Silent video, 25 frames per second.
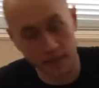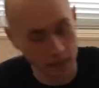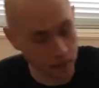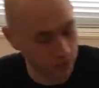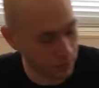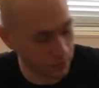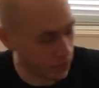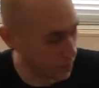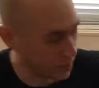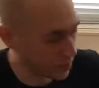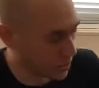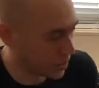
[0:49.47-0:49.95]
thing
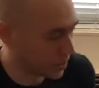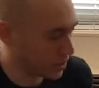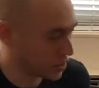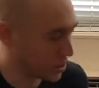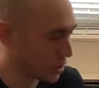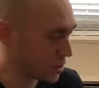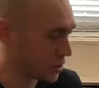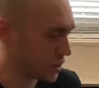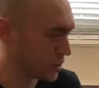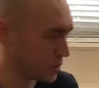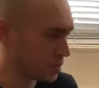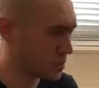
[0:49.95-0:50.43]
of laundry
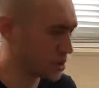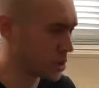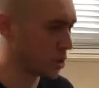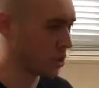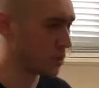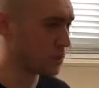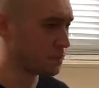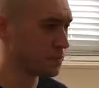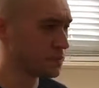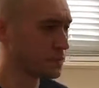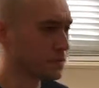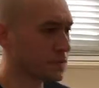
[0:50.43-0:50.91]
detergent.
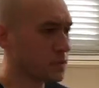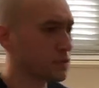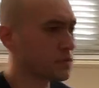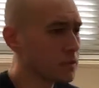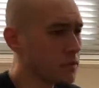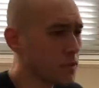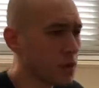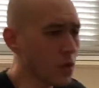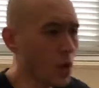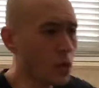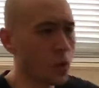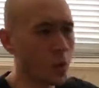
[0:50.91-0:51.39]
So
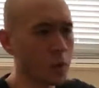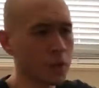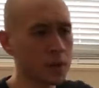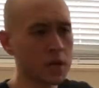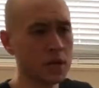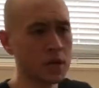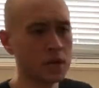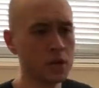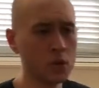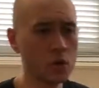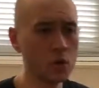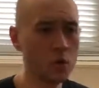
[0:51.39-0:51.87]
what we're
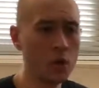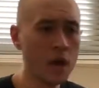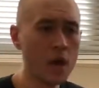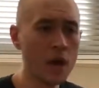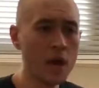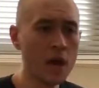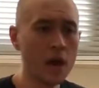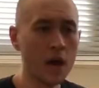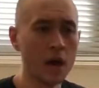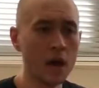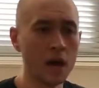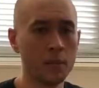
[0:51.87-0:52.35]
going to do,
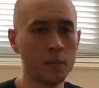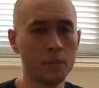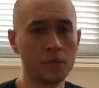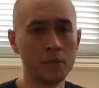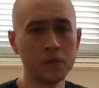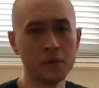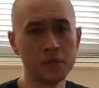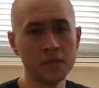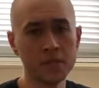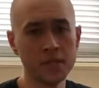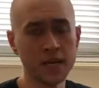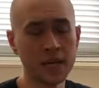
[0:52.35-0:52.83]
the
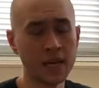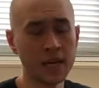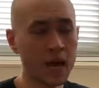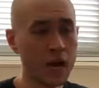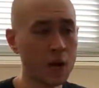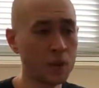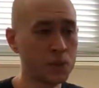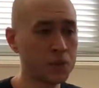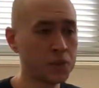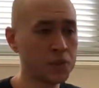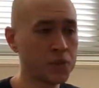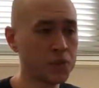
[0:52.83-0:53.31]
first thing I
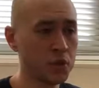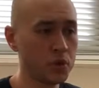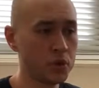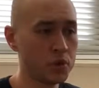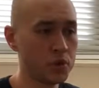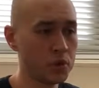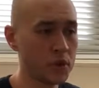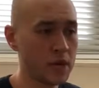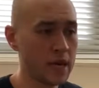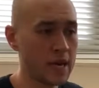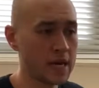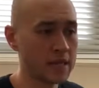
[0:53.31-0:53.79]
will show
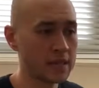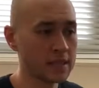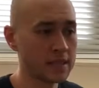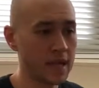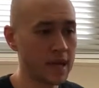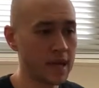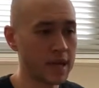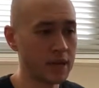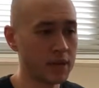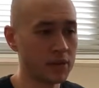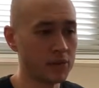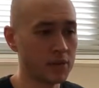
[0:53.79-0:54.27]
you guys
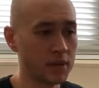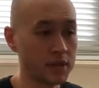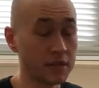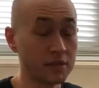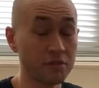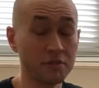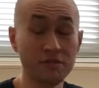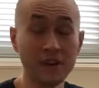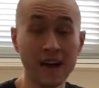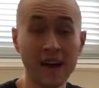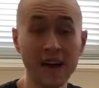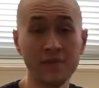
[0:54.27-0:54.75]
kind of like the
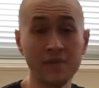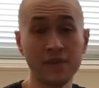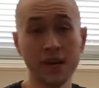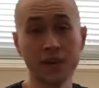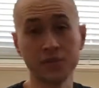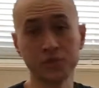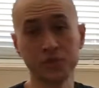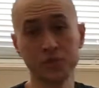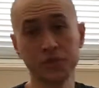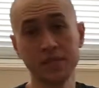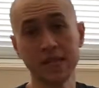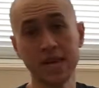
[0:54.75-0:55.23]
5
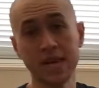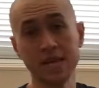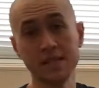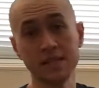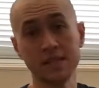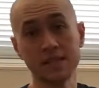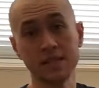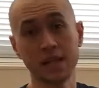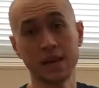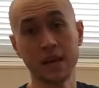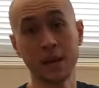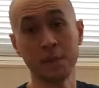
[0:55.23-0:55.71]

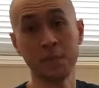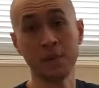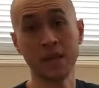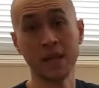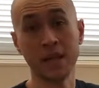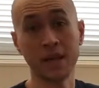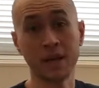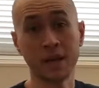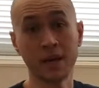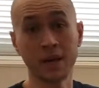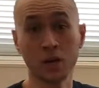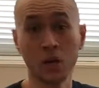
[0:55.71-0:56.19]
exercises that I
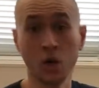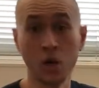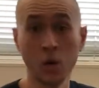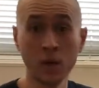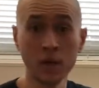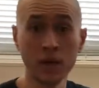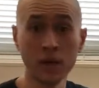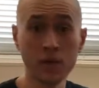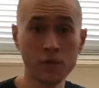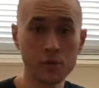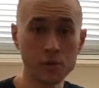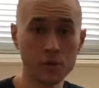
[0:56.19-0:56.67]
plan on
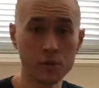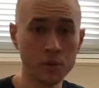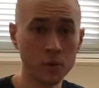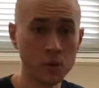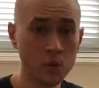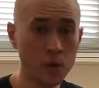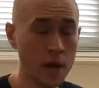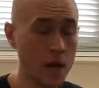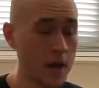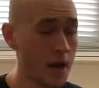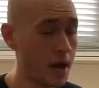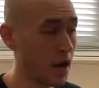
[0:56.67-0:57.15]
going
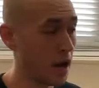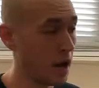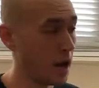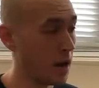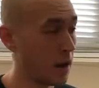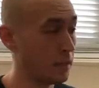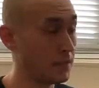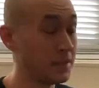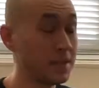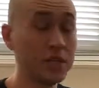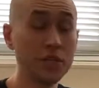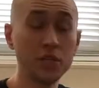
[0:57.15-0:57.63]
through,
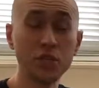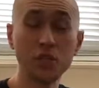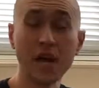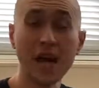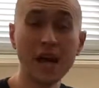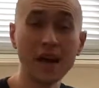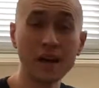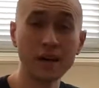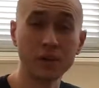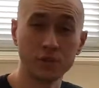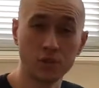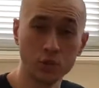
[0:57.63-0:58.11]
teach you
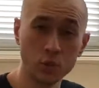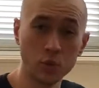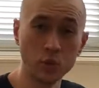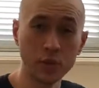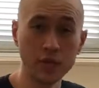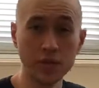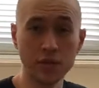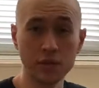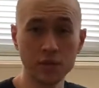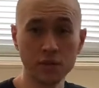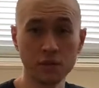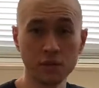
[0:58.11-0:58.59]
how to do
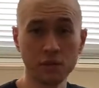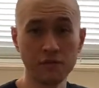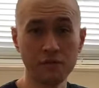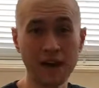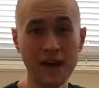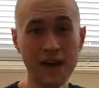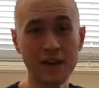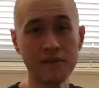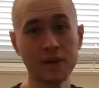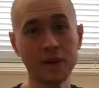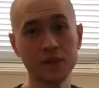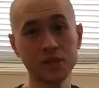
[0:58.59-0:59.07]
each of the
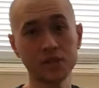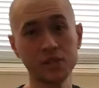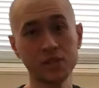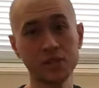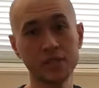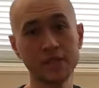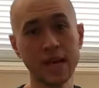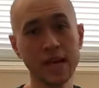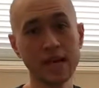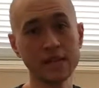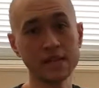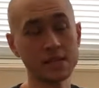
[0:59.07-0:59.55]
5
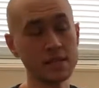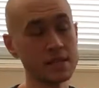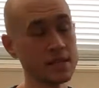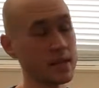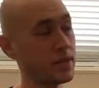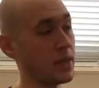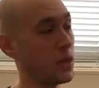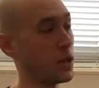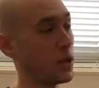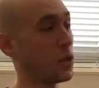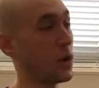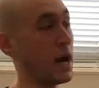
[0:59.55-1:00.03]
exercises,
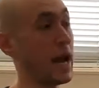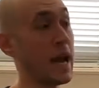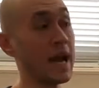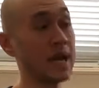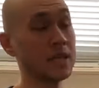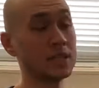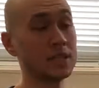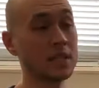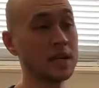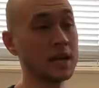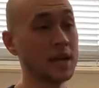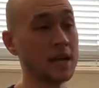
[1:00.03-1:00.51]
and then we're
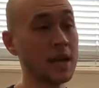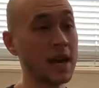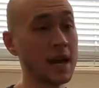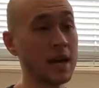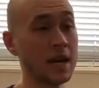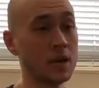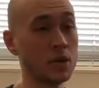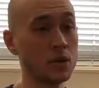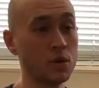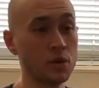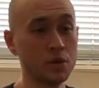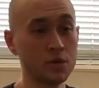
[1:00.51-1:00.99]
actually going to
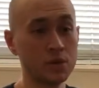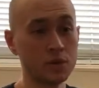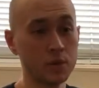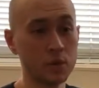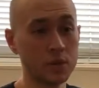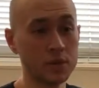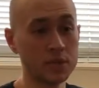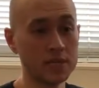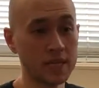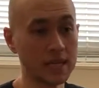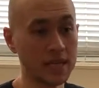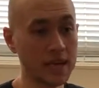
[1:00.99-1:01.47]
kind of go
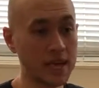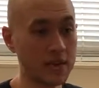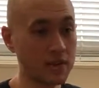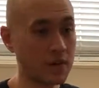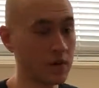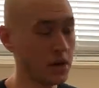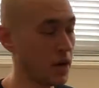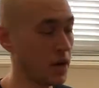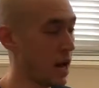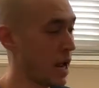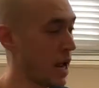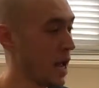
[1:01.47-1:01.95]
through it
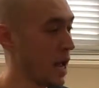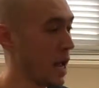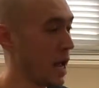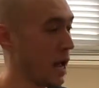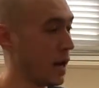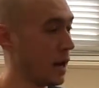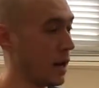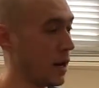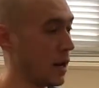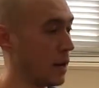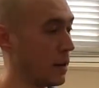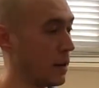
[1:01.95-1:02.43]
together.
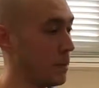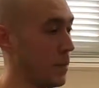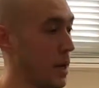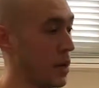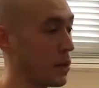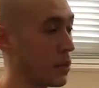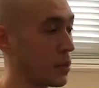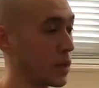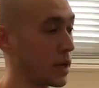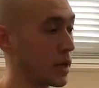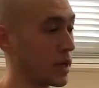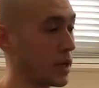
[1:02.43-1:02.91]

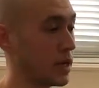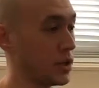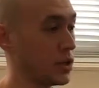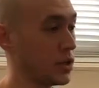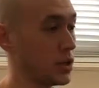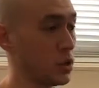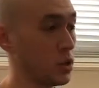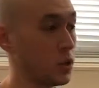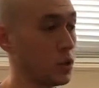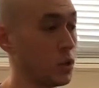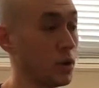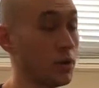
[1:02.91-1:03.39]
And we're going to
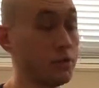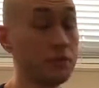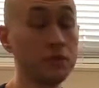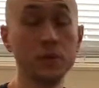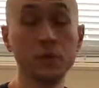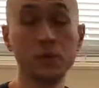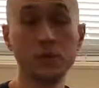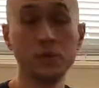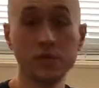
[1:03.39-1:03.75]
do a few